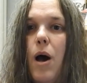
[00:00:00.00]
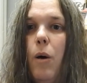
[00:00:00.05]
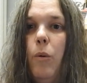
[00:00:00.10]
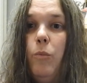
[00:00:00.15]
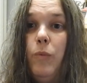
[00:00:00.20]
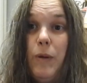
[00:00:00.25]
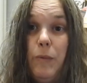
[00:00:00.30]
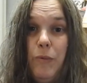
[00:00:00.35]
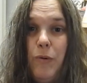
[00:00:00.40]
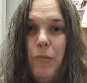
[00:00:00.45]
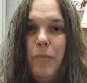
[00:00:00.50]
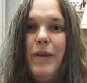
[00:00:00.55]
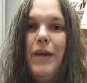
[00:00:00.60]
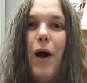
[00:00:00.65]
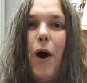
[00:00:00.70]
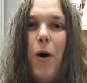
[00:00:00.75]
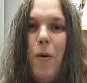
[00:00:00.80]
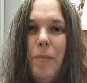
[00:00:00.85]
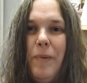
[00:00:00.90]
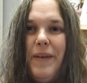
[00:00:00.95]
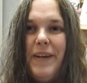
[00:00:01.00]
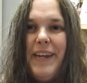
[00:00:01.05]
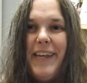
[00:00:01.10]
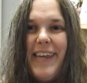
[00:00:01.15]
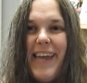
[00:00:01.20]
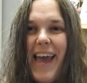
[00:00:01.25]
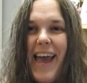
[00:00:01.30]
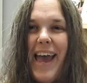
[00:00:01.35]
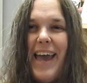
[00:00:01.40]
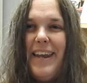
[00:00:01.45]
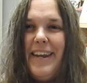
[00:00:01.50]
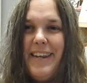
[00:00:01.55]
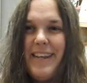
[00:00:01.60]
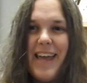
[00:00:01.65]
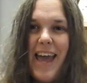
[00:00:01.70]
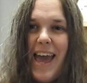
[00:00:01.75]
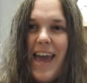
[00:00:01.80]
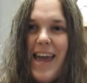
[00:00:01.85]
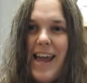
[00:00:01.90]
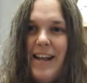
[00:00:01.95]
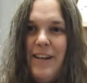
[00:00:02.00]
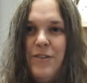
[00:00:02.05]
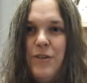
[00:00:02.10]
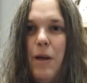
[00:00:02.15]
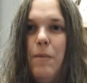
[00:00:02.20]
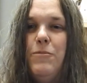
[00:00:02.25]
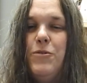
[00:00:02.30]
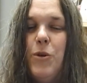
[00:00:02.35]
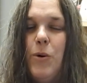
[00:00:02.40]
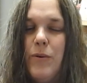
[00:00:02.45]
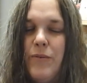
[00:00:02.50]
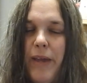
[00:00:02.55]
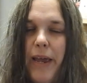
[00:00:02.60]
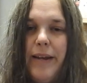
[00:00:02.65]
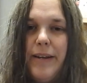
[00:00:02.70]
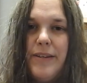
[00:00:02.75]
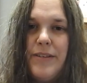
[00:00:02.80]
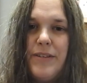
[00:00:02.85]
we will be open again. Yay! So I'm so excited to